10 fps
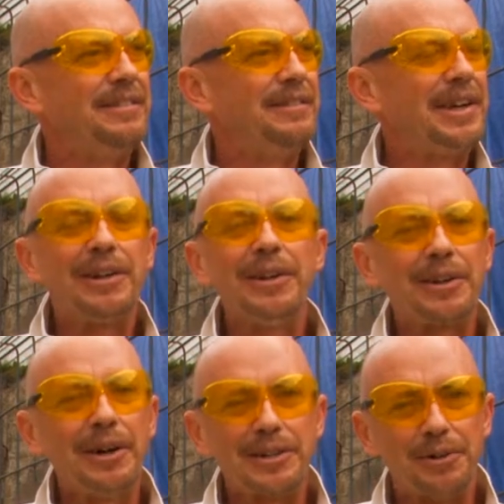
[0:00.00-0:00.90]
they add a lot of
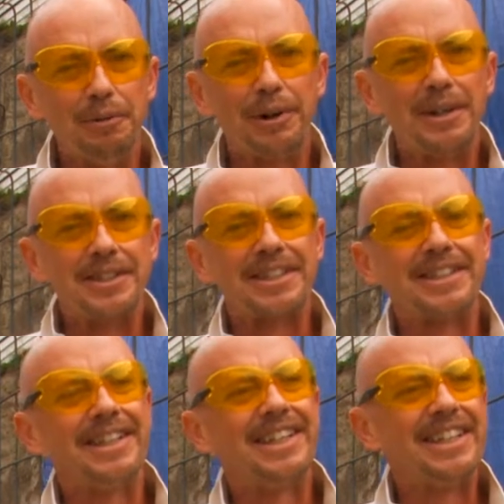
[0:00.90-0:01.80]
cost to a project,
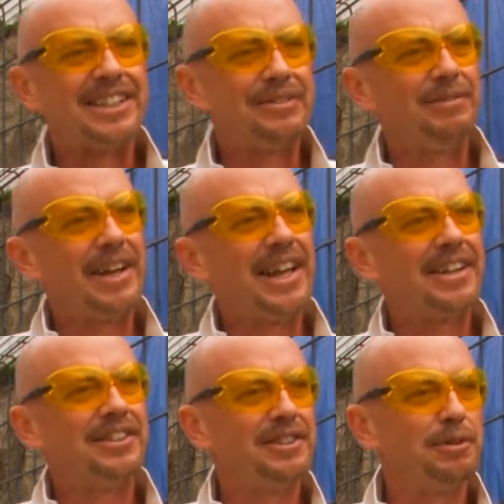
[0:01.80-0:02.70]

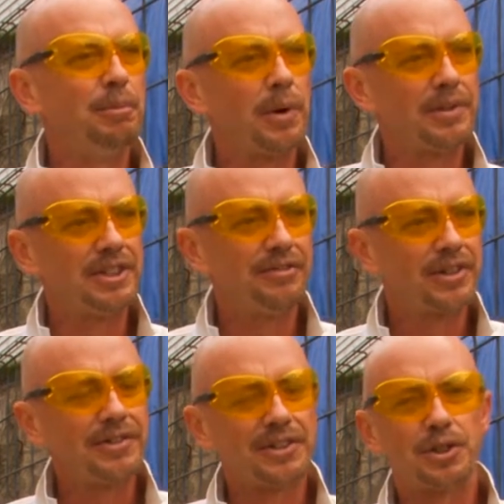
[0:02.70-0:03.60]
and the more
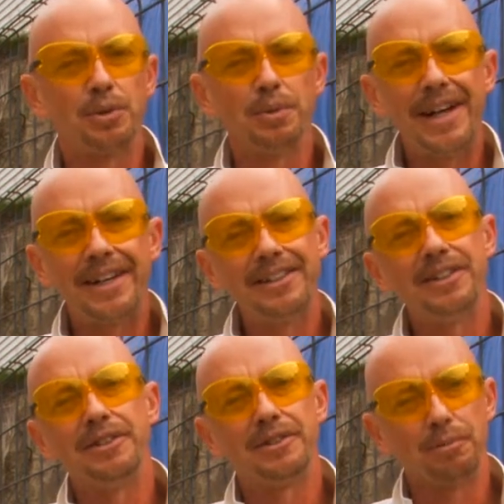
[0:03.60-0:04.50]
difficult the terrain,
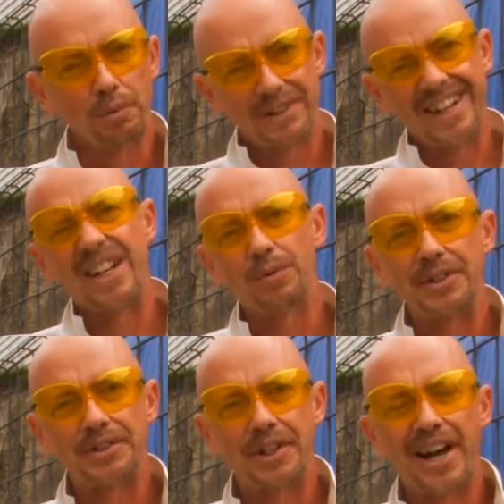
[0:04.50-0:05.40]
the more retaining
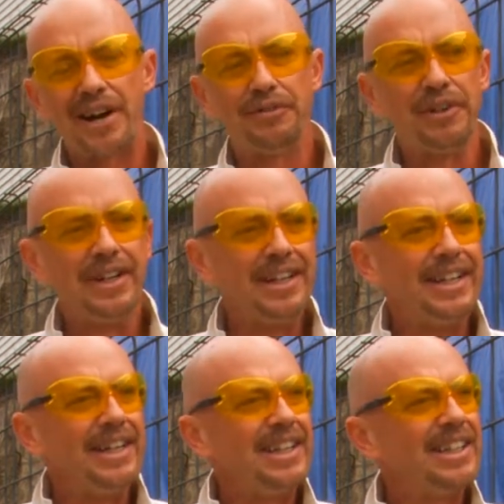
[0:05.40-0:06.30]
walls you have.
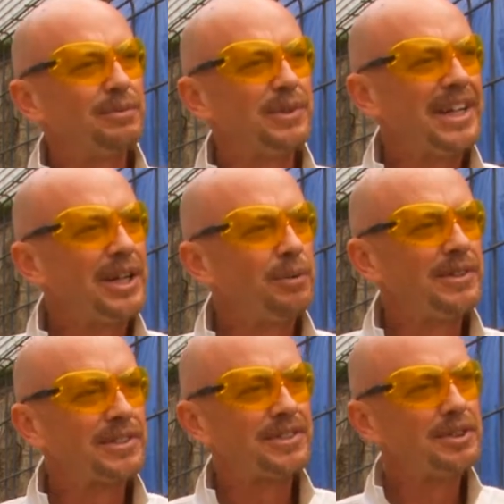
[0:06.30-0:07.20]
Retaining
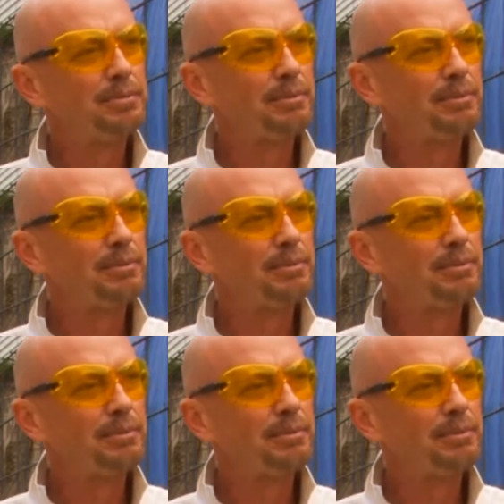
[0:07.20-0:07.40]
walls are super